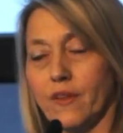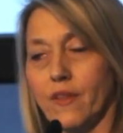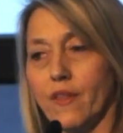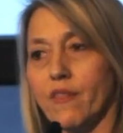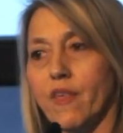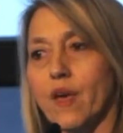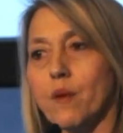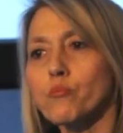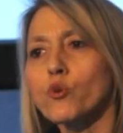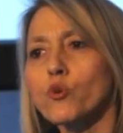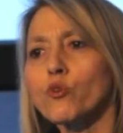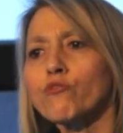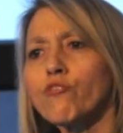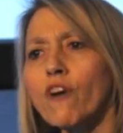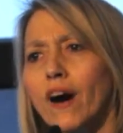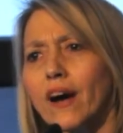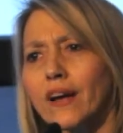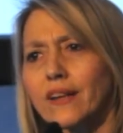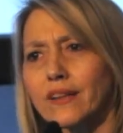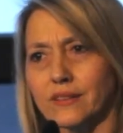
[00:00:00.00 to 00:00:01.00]
they
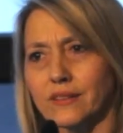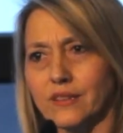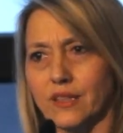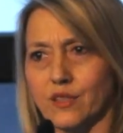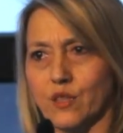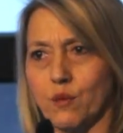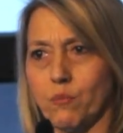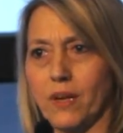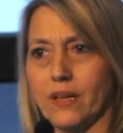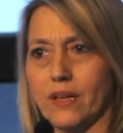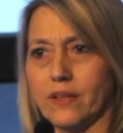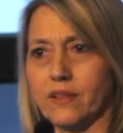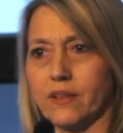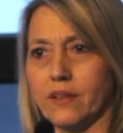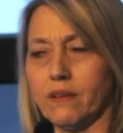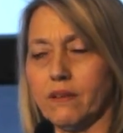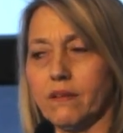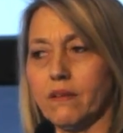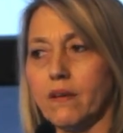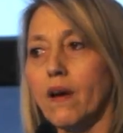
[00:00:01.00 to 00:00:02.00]
provide
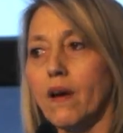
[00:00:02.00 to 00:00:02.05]
accessibility.